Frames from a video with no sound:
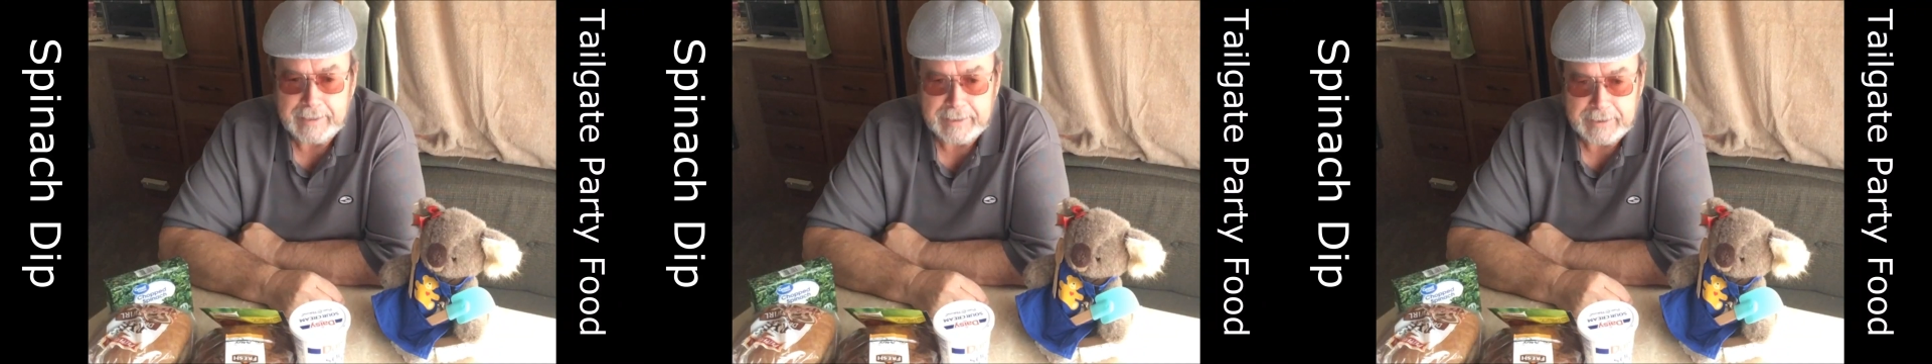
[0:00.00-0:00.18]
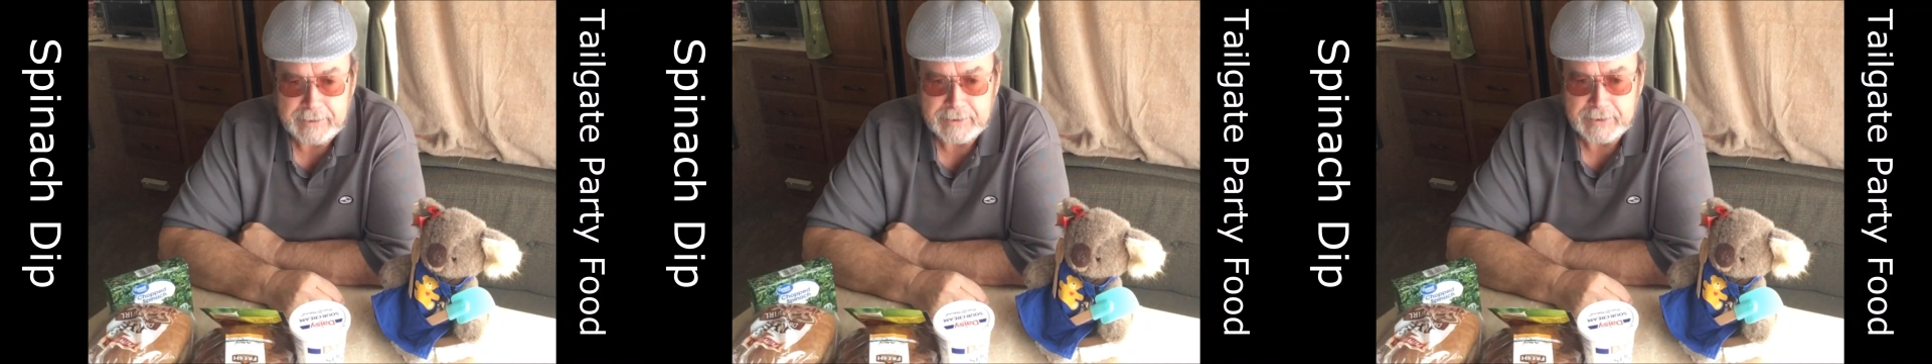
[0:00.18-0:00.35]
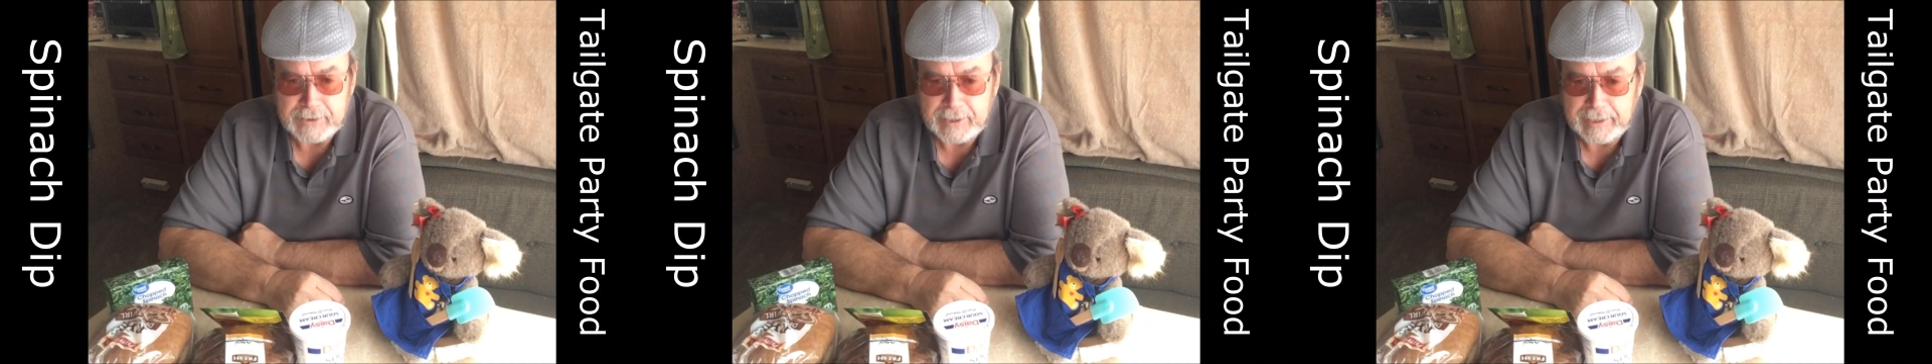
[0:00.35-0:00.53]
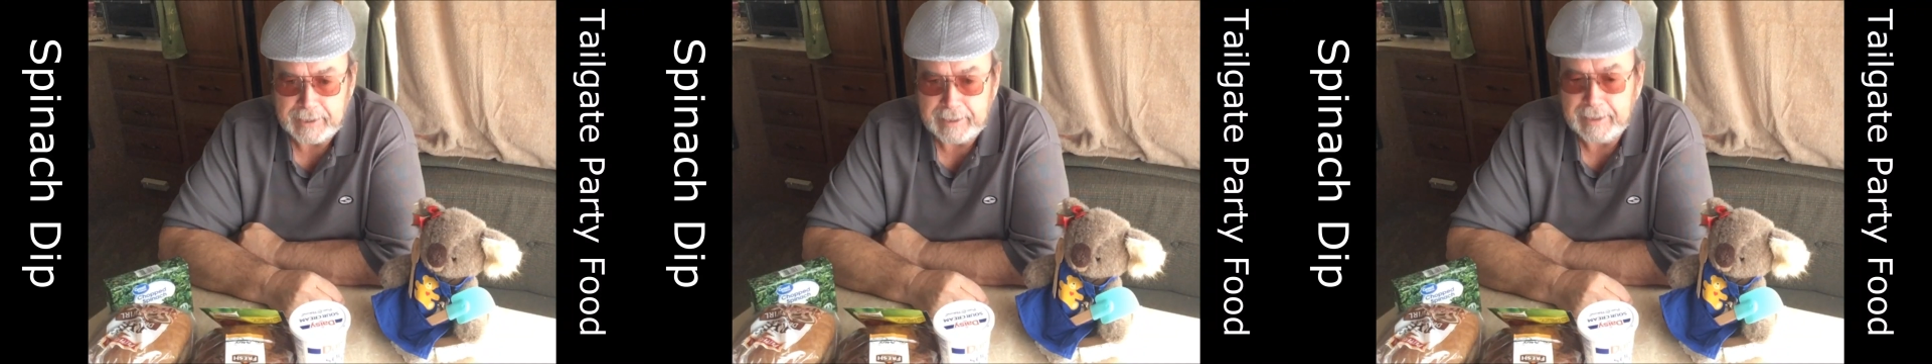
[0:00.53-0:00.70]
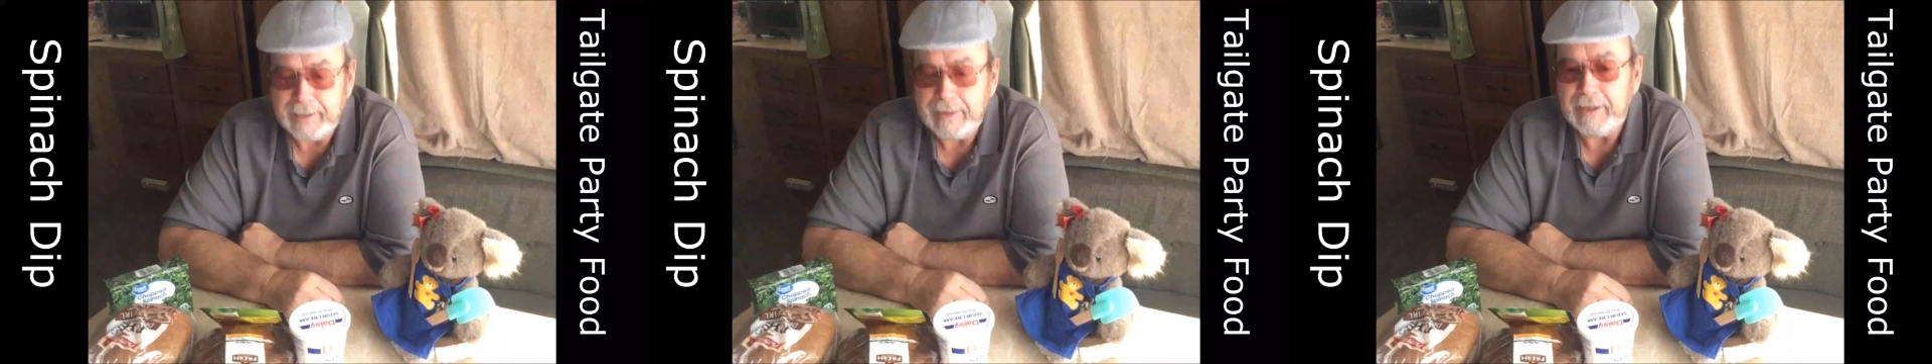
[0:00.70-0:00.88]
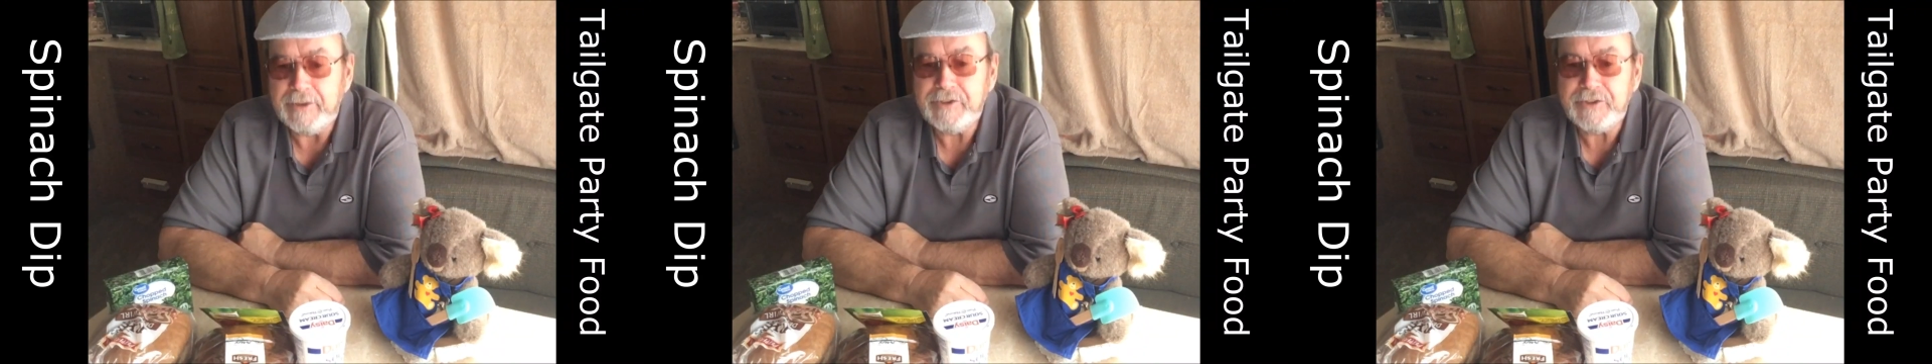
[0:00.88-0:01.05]
is like
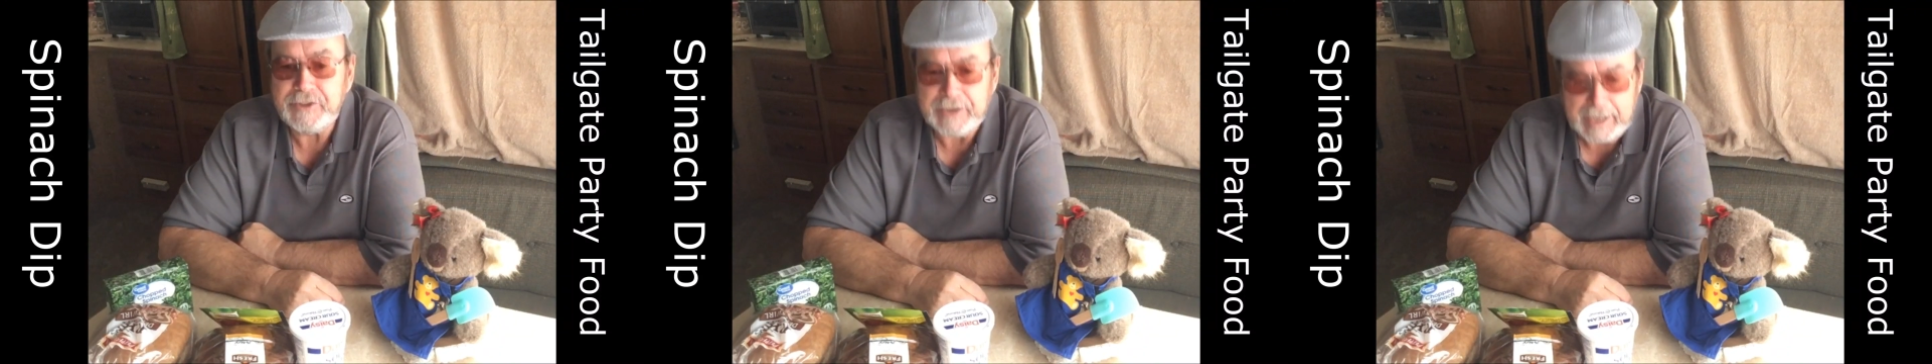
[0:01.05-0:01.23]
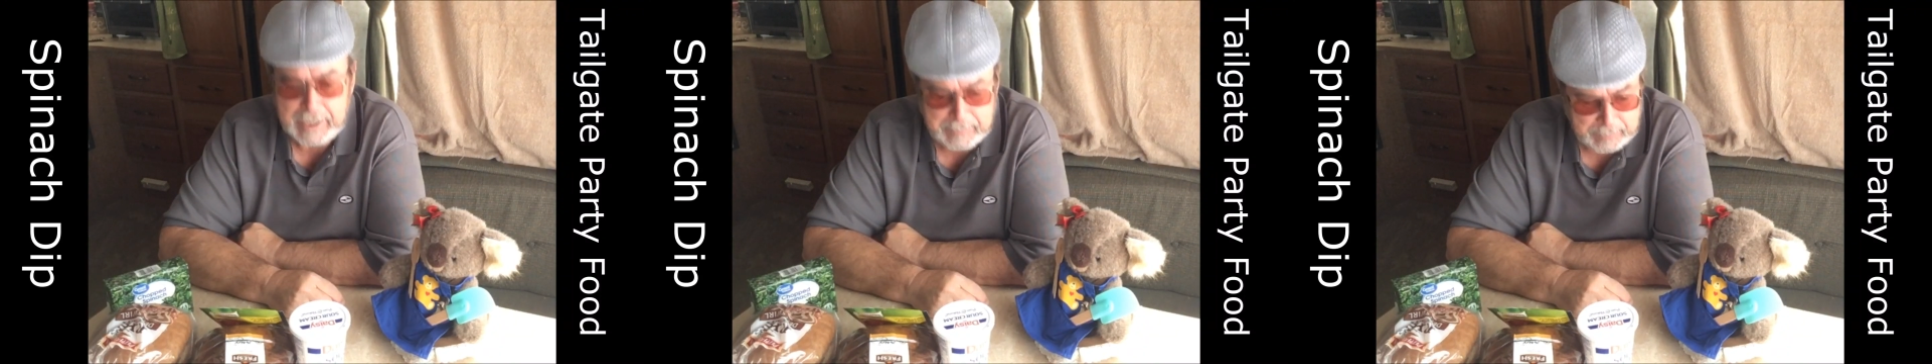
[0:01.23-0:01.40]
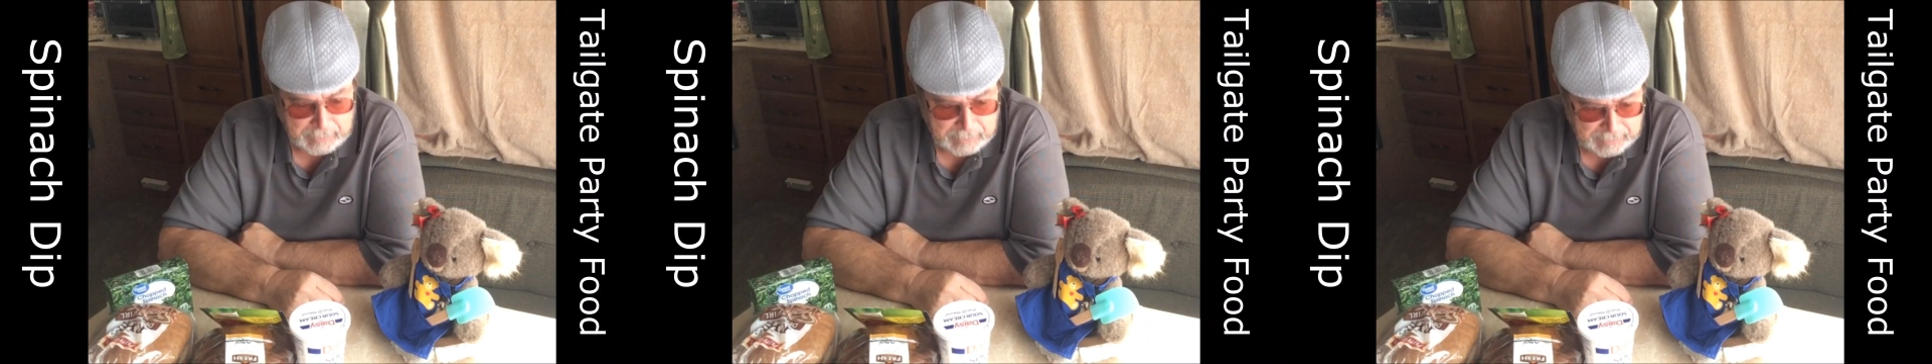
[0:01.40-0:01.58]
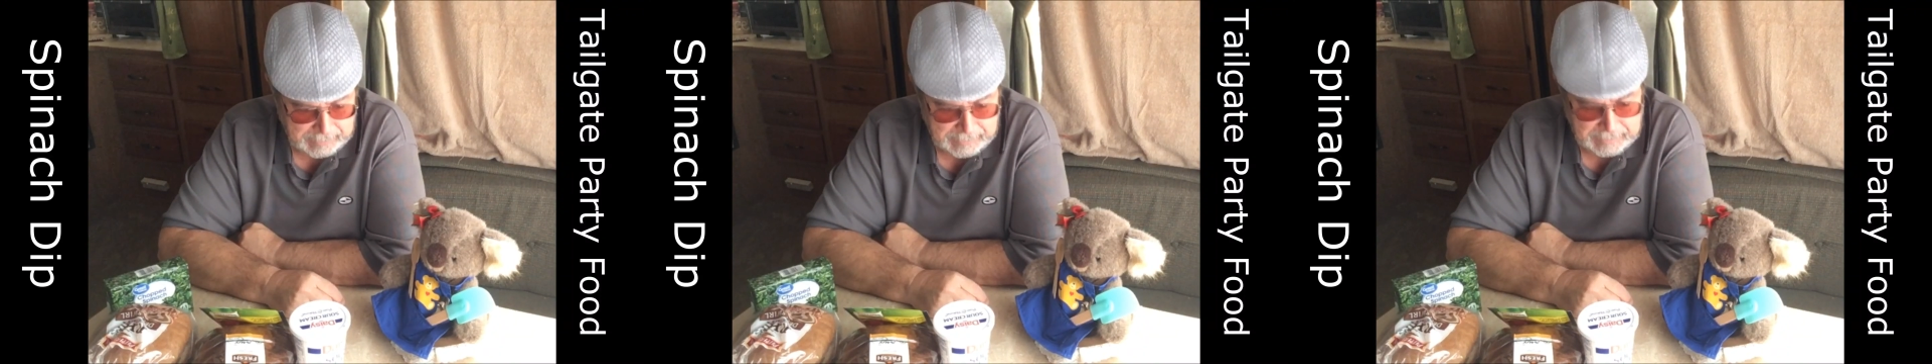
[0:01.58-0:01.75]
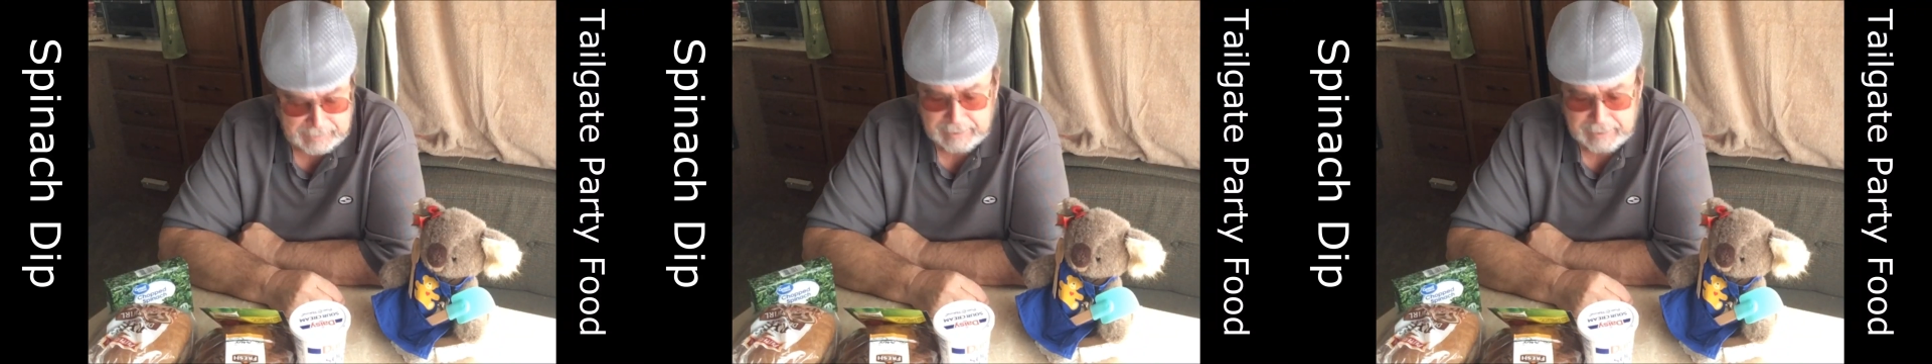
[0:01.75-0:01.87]
a staple,